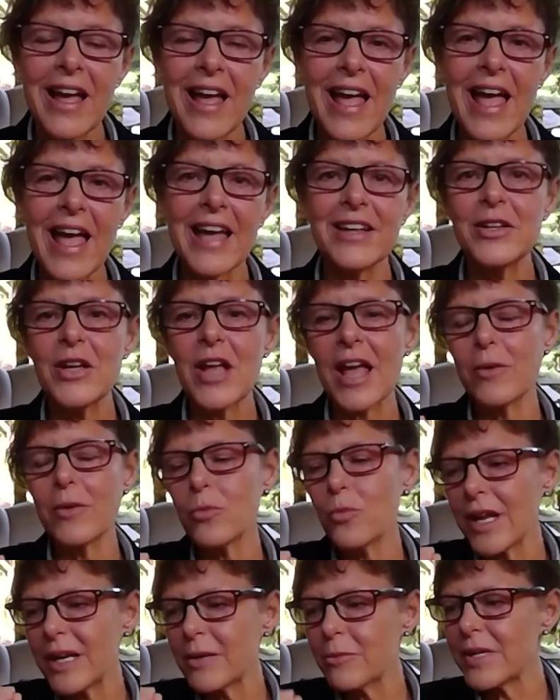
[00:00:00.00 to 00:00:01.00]

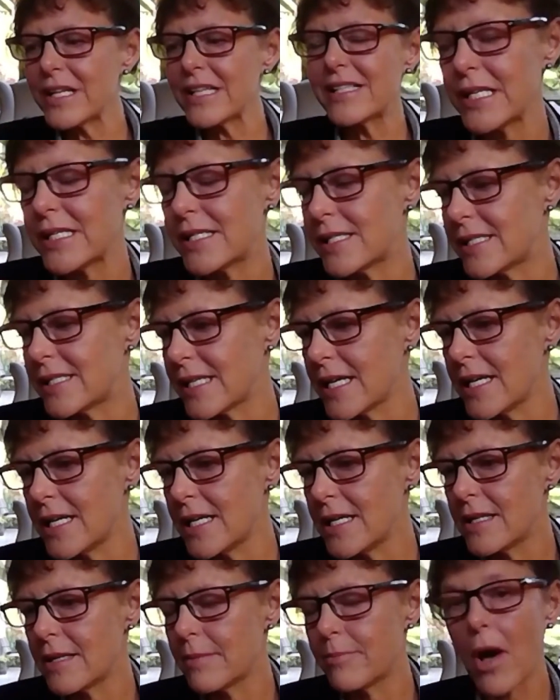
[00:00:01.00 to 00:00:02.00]
and when we see
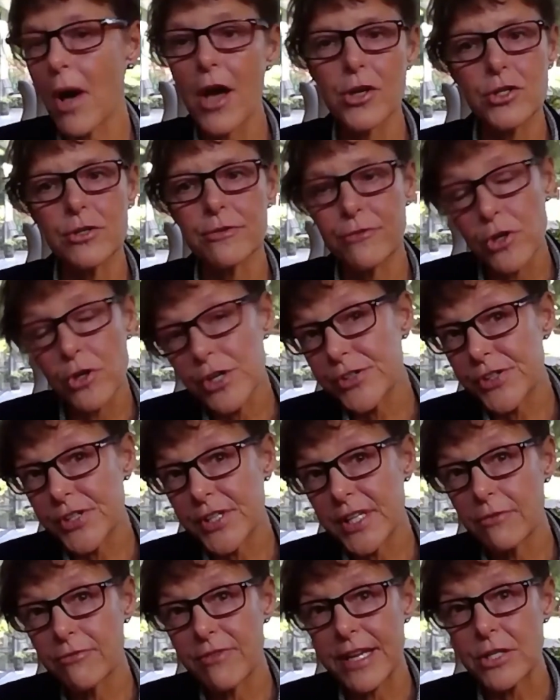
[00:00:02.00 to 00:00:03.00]
the
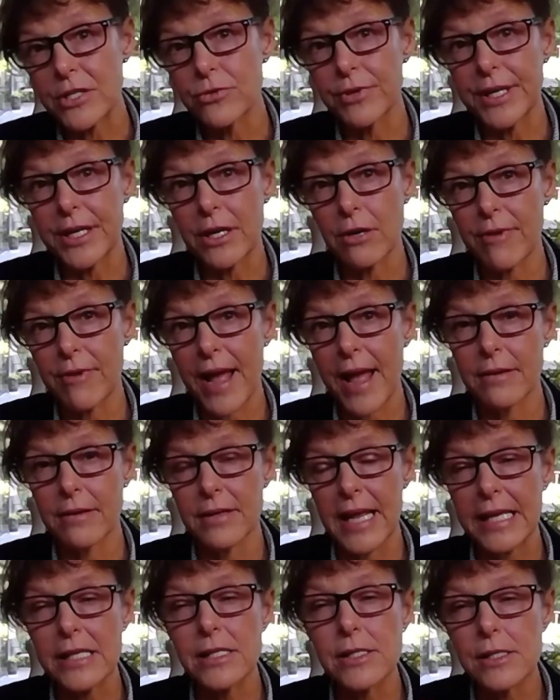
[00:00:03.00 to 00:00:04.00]
biodiversity rhetoric
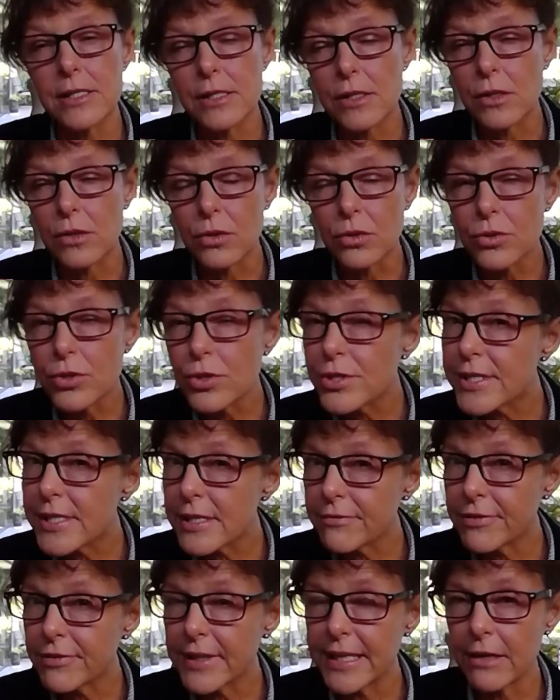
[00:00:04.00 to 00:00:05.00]

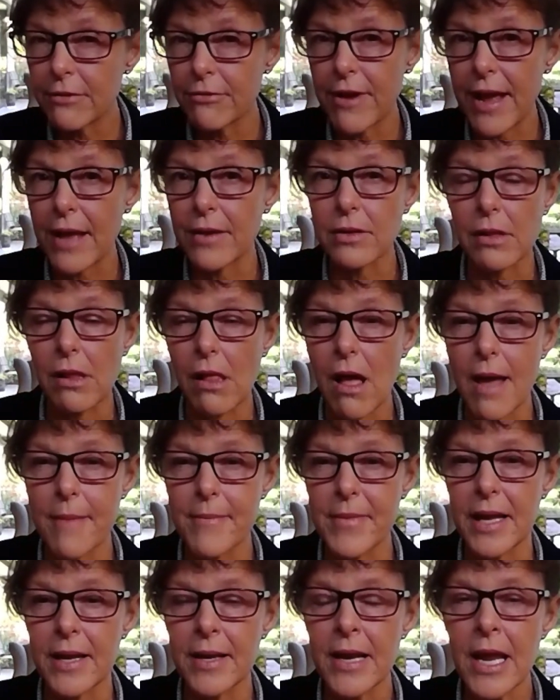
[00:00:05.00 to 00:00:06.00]
exclusively around
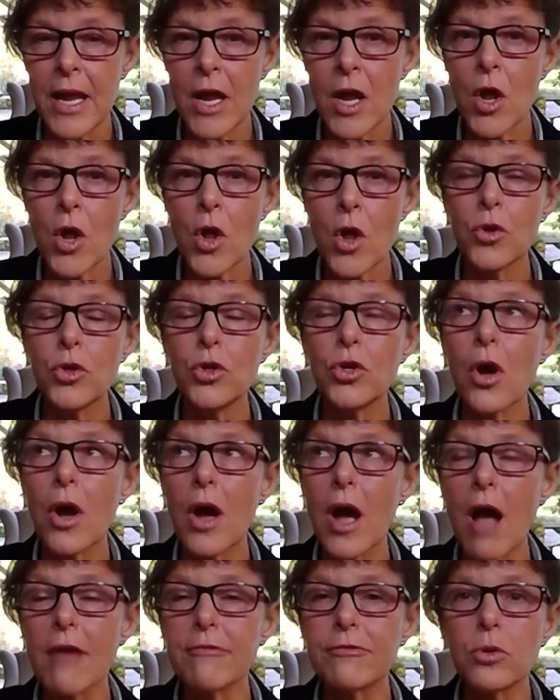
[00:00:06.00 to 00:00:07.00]
climate,
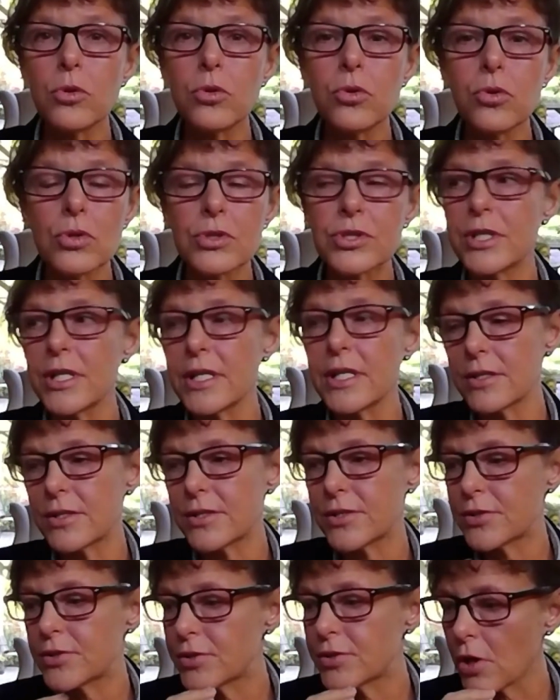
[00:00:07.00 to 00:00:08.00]
I've looked at
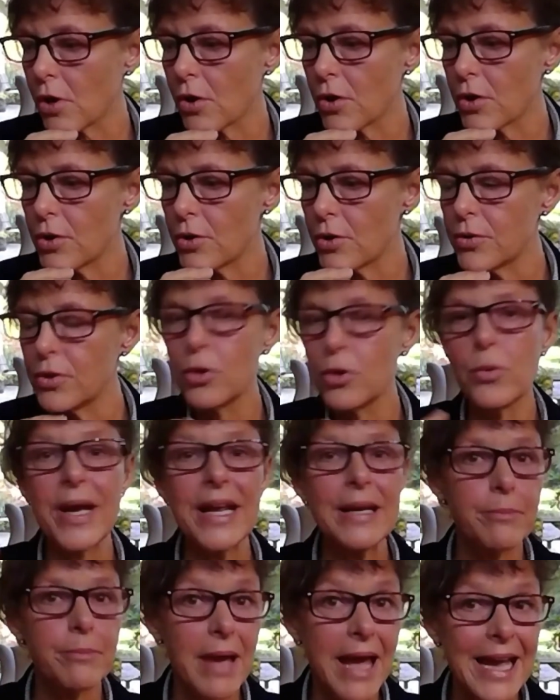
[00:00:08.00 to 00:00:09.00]

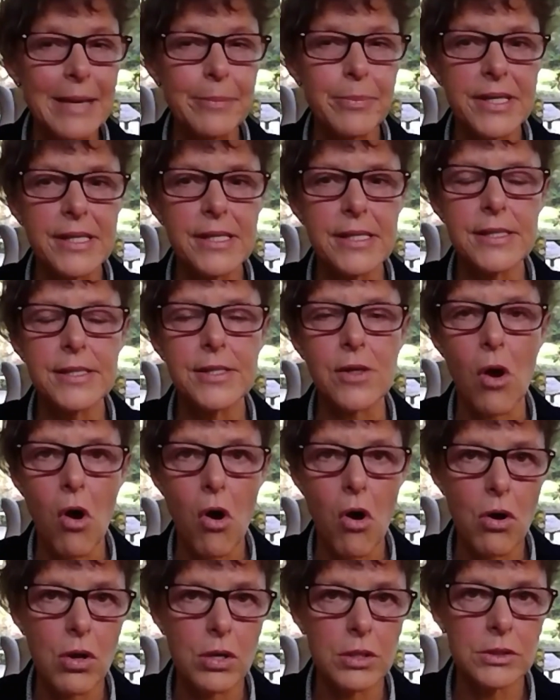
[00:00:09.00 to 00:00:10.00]
UN papers
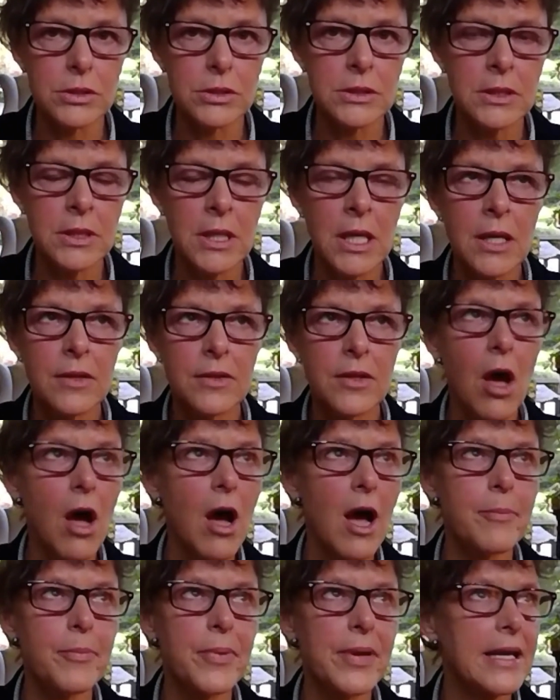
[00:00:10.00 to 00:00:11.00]
on the
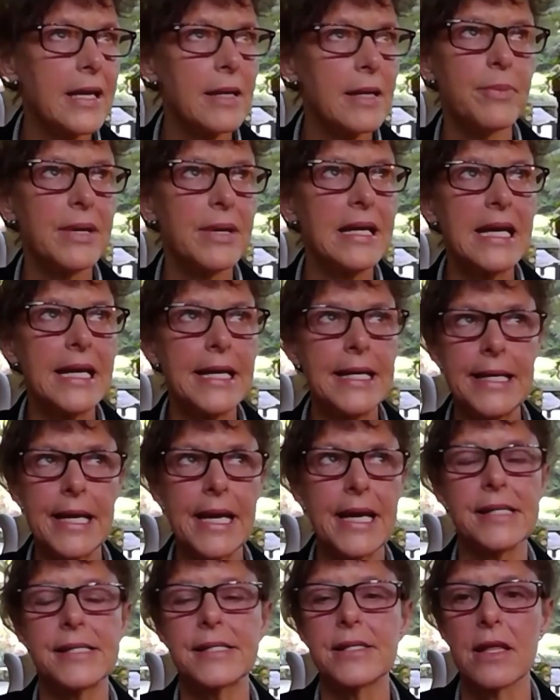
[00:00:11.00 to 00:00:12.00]

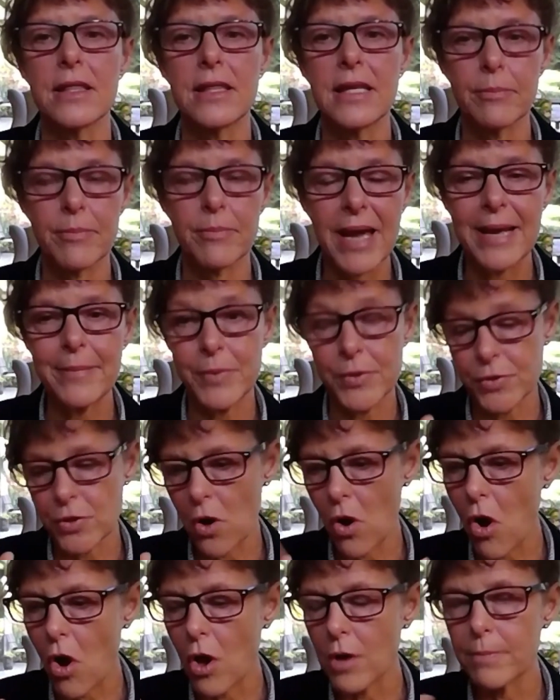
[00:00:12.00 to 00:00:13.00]
IPBES, I think, papers
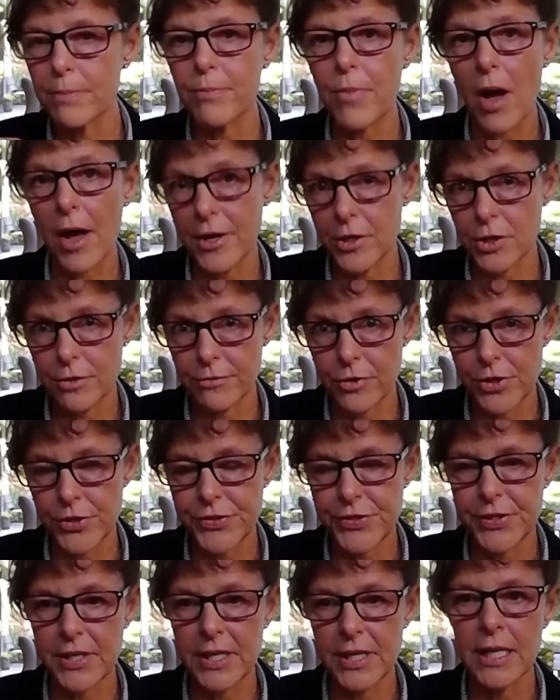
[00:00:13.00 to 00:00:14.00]
on
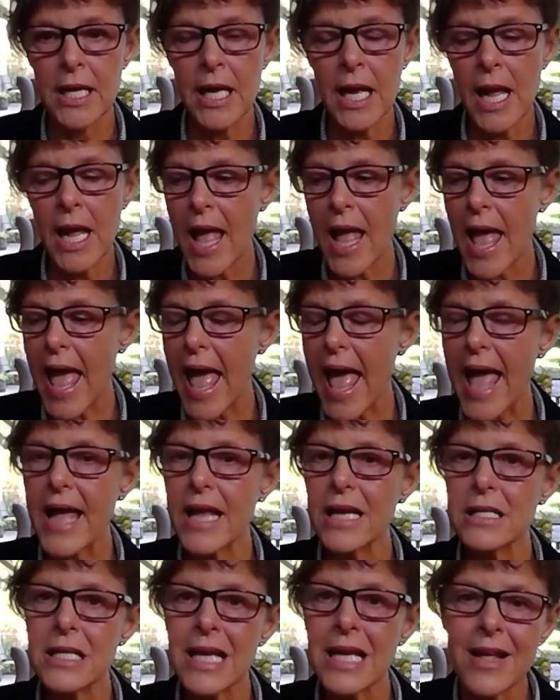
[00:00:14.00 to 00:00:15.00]
biodiversity,
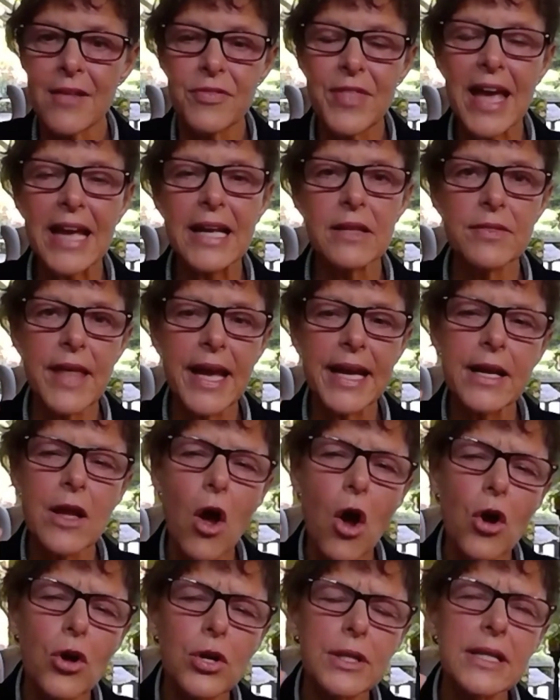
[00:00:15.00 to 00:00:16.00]
and they
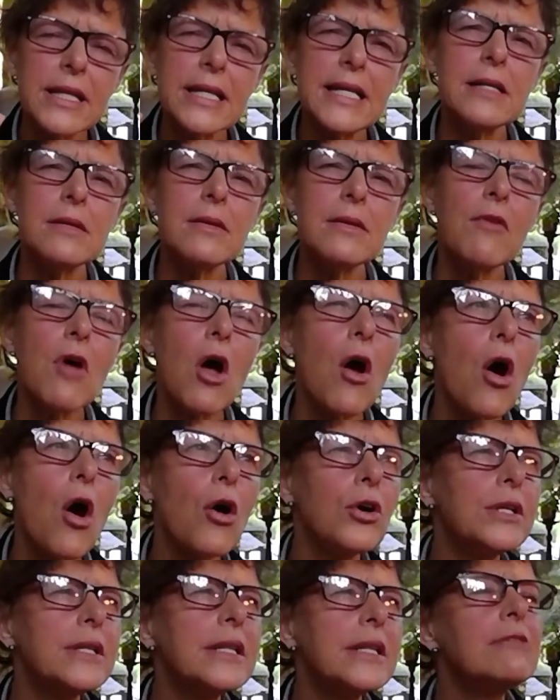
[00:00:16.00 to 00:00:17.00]
only
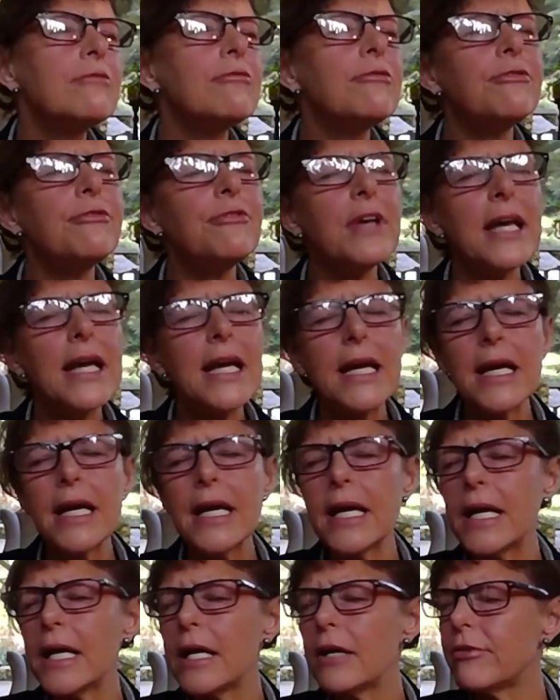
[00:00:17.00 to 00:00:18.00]

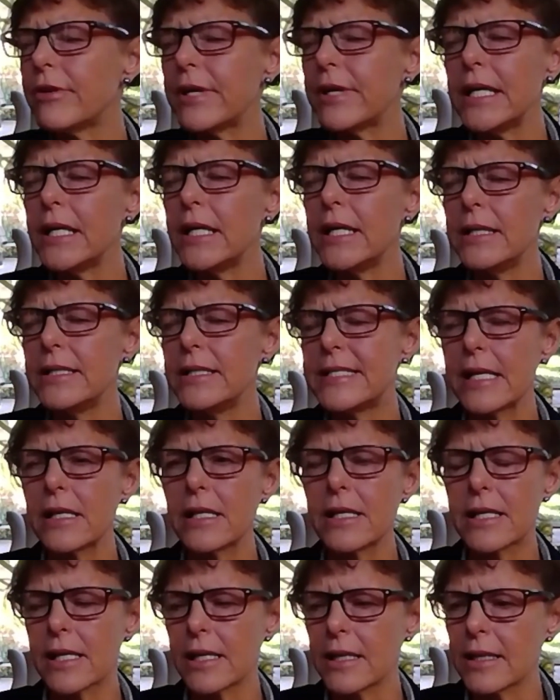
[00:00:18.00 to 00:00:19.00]
very
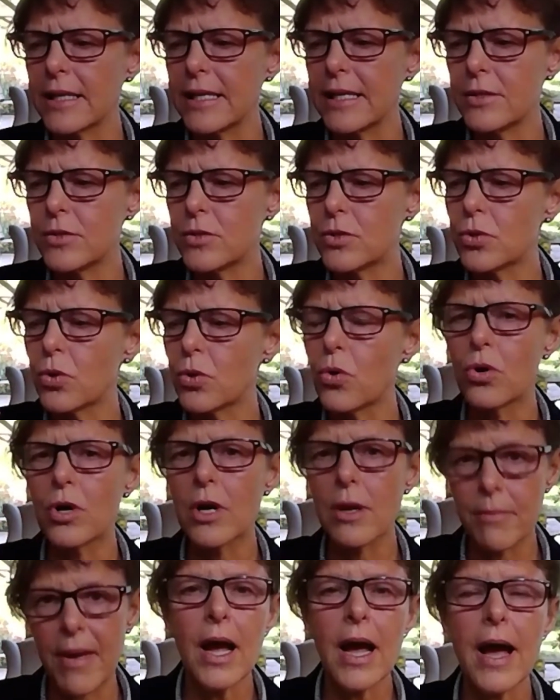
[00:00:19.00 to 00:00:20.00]
delicately talk
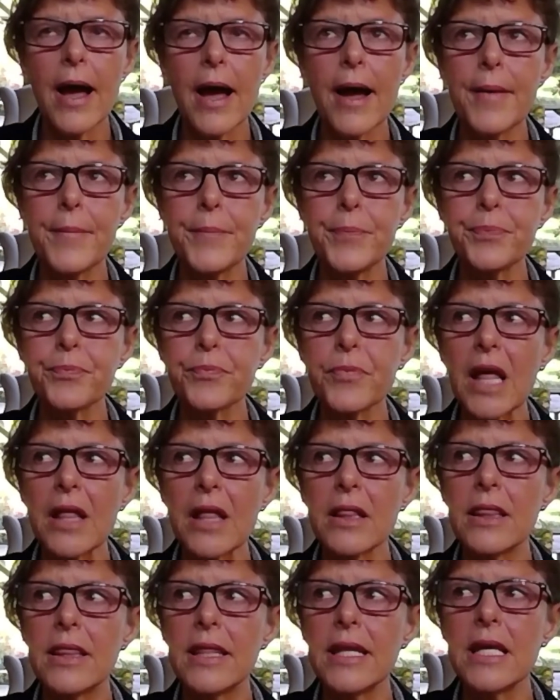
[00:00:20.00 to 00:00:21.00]
about
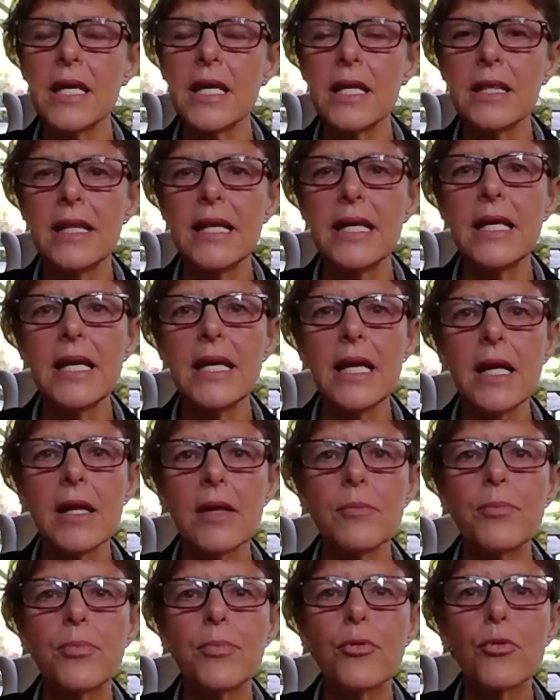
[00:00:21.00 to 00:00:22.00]
the
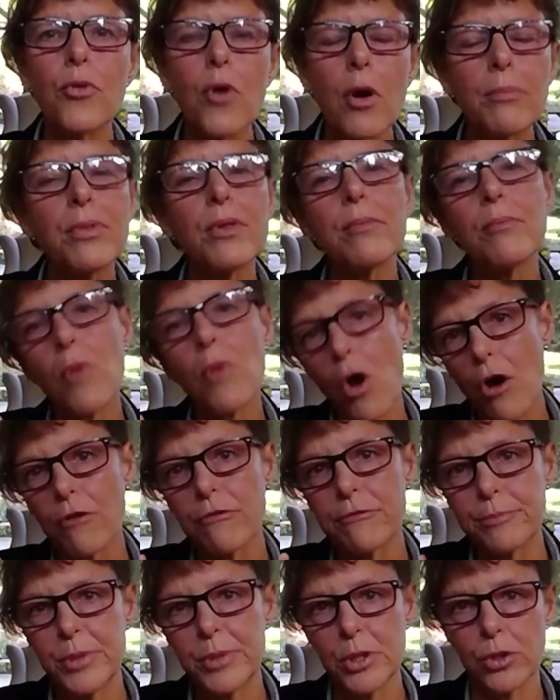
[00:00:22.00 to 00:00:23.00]
problem
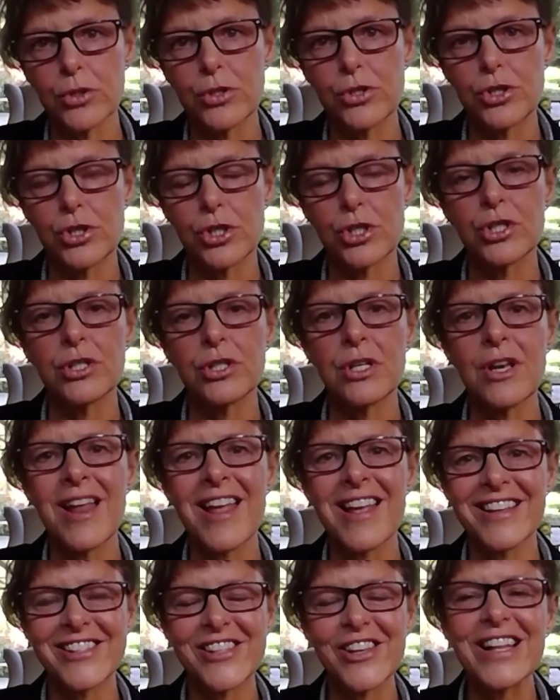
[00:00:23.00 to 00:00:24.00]
of pollution.
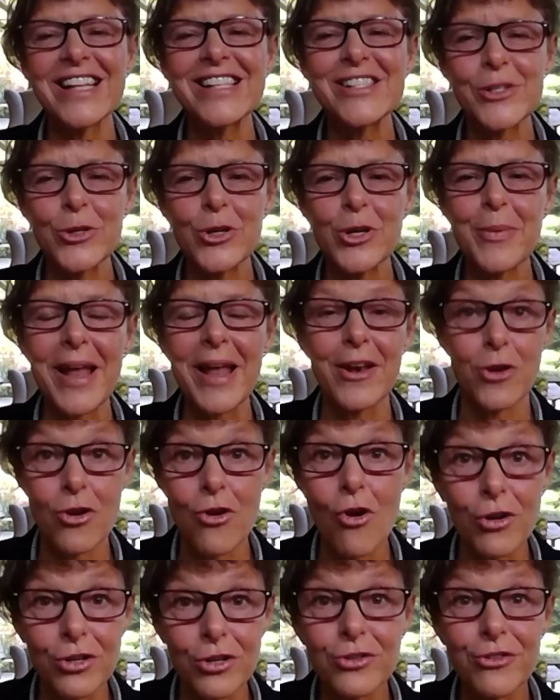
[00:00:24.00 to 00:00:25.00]
So let's talk about
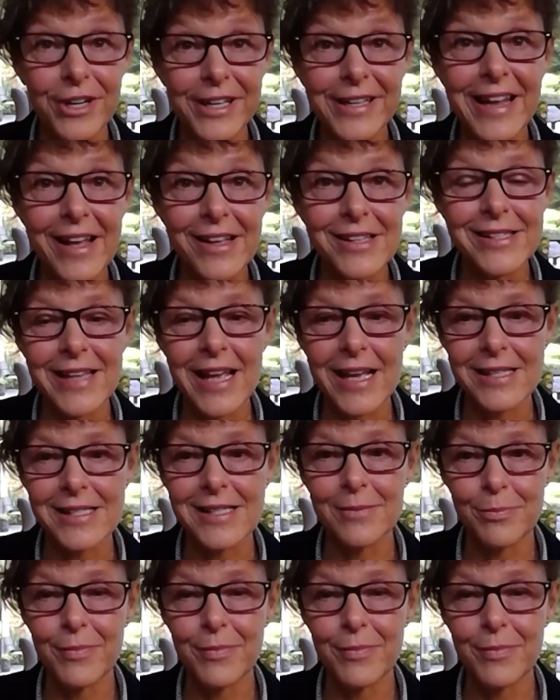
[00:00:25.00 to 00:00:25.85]
non-greenhouse gas